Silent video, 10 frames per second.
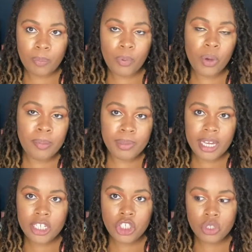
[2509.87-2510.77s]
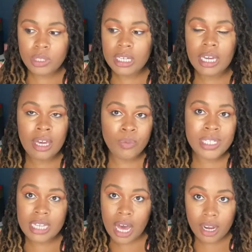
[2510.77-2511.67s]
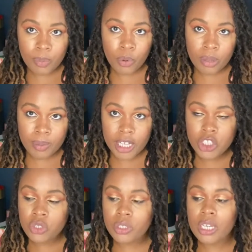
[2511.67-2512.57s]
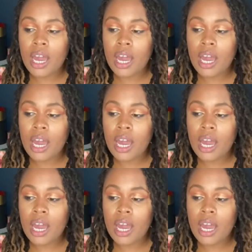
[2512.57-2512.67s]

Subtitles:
point blank shooting, it was not a point blank shooting.